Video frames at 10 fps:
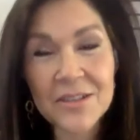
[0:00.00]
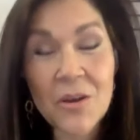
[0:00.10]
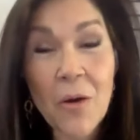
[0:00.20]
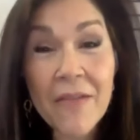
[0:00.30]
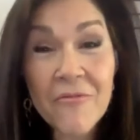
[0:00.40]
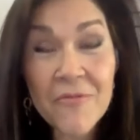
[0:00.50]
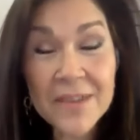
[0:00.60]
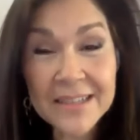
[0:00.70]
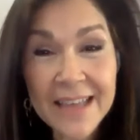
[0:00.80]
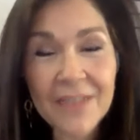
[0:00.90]
So every
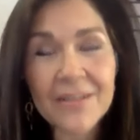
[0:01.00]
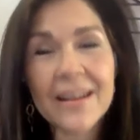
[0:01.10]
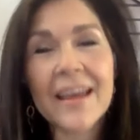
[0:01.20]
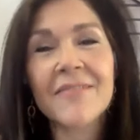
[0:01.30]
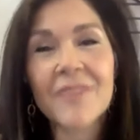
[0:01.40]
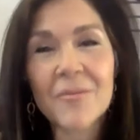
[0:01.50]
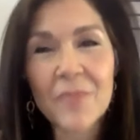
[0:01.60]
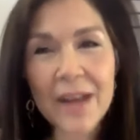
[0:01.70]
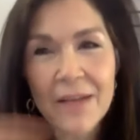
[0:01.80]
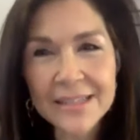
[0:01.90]
Saturday from
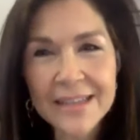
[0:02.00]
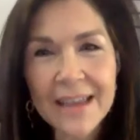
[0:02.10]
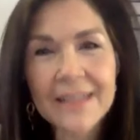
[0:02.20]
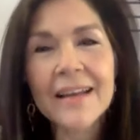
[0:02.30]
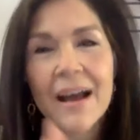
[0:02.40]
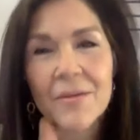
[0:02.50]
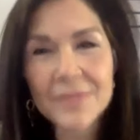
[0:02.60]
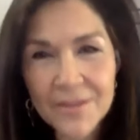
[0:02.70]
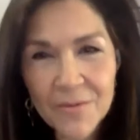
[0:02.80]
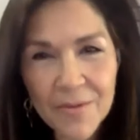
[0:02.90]
when I was 10, I
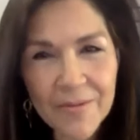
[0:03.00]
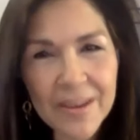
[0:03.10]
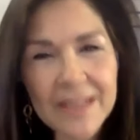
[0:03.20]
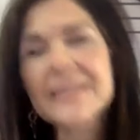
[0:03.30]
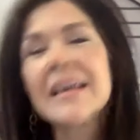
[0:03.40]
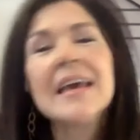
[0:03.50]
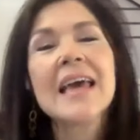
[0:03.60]
was at the Ravines.